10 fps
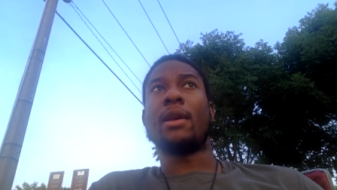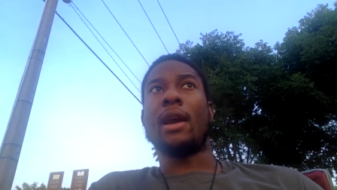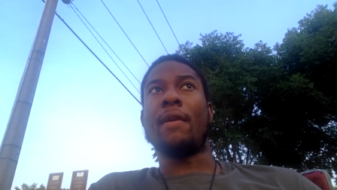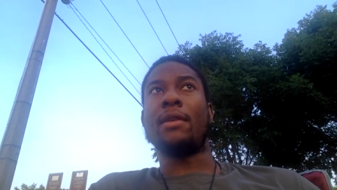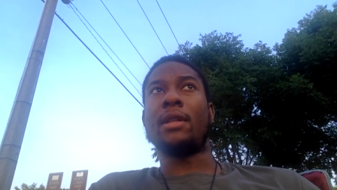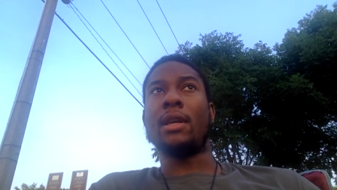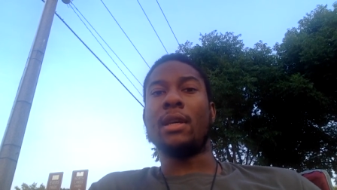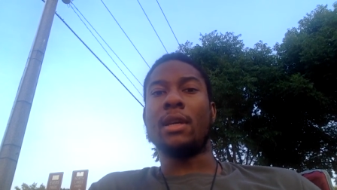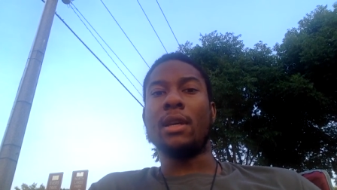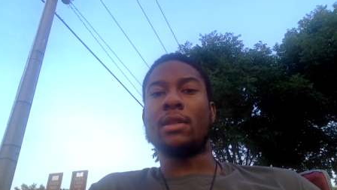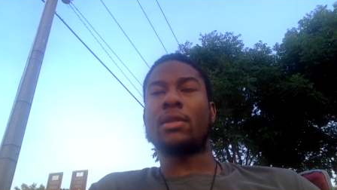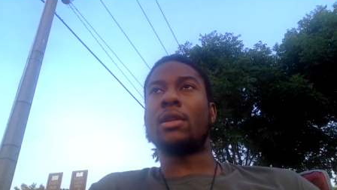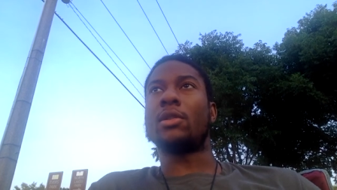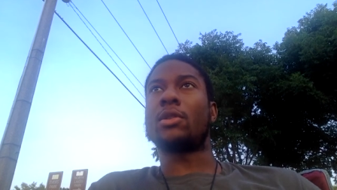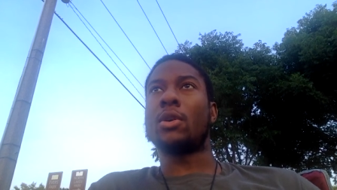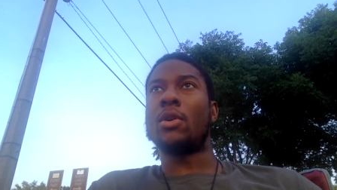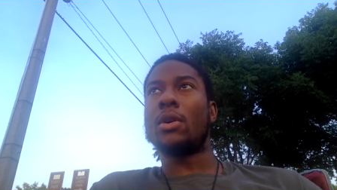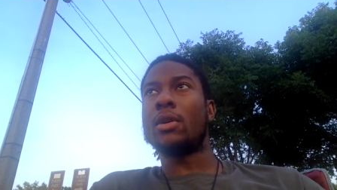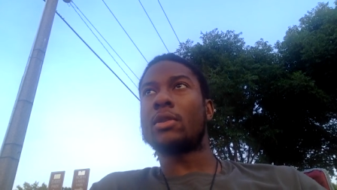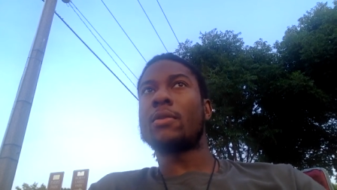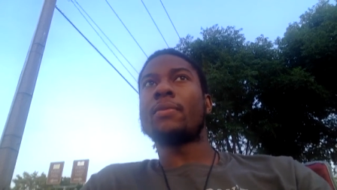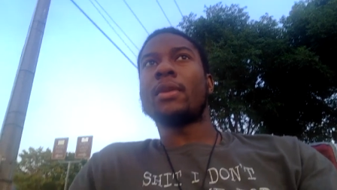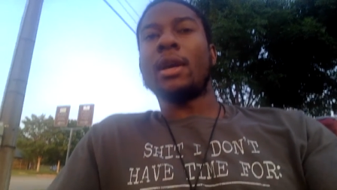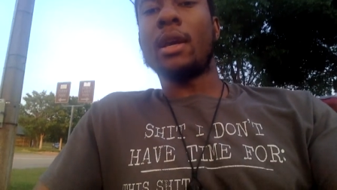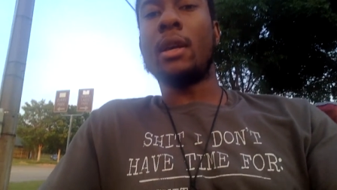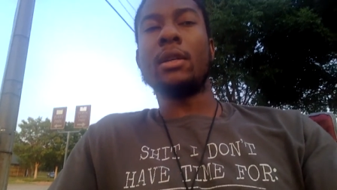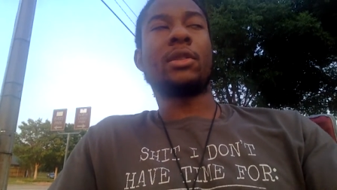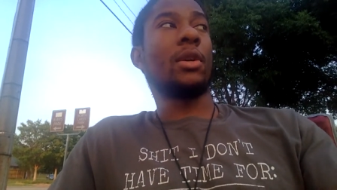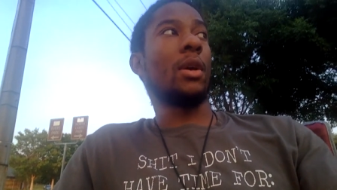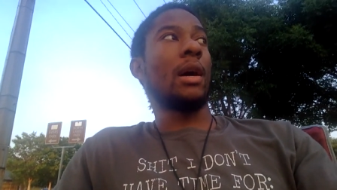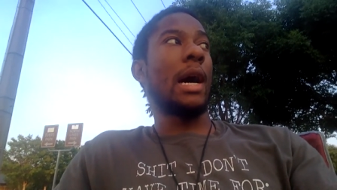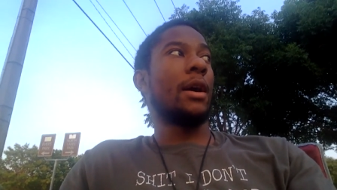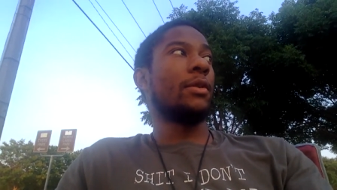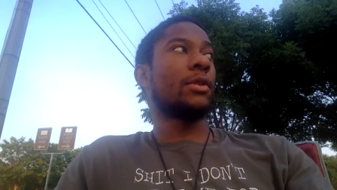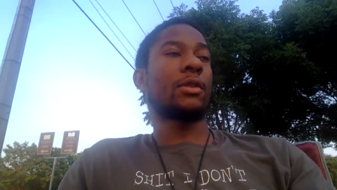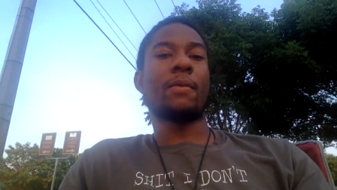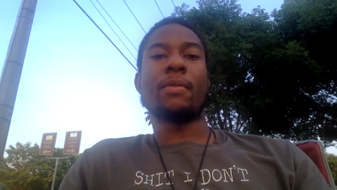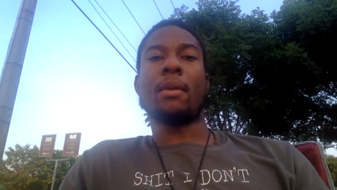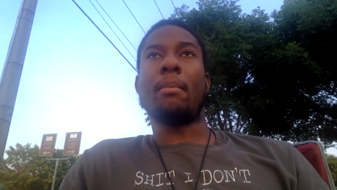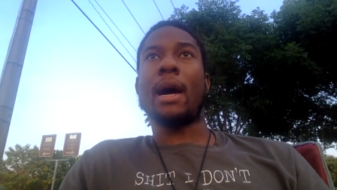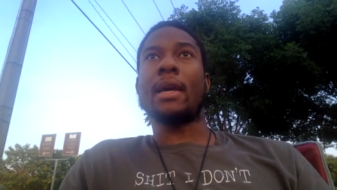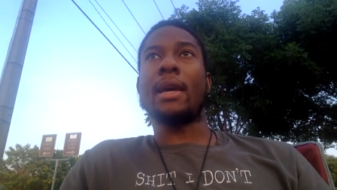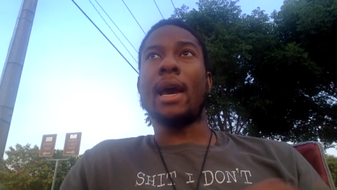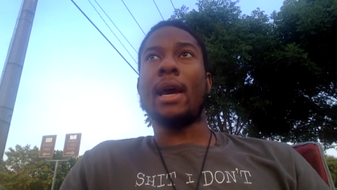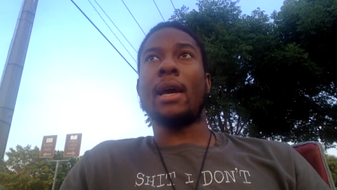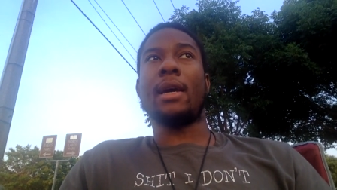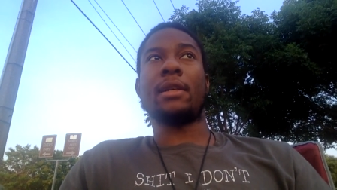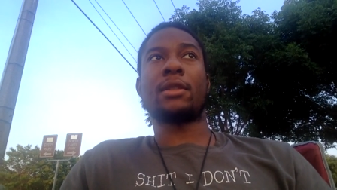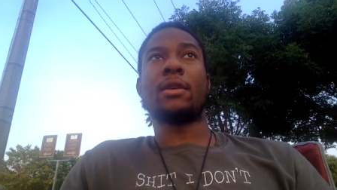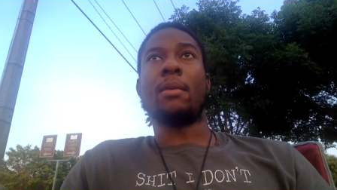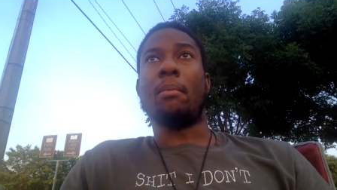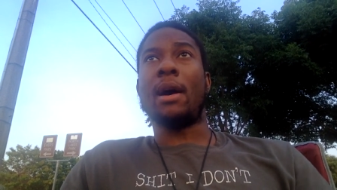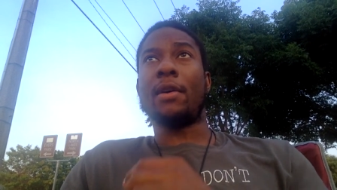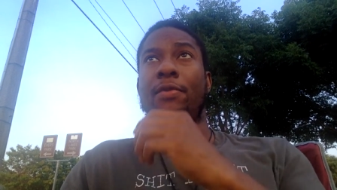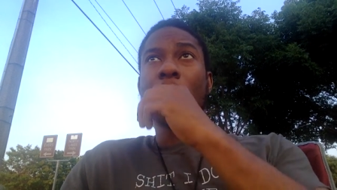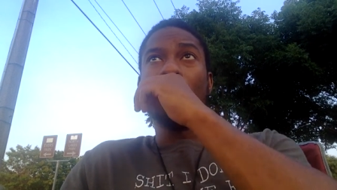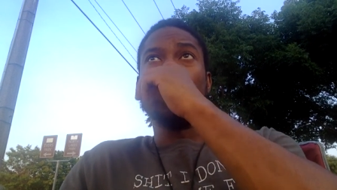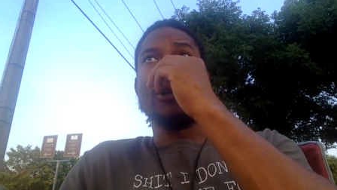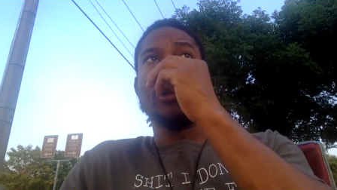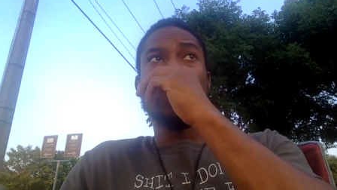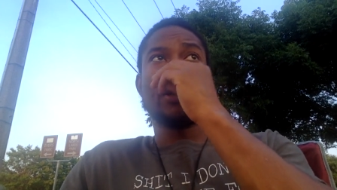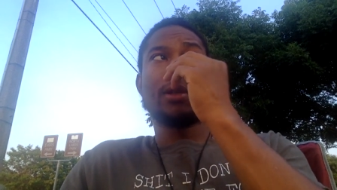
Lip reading: Everything gets to the stores and gets to your house by gas, by fuel.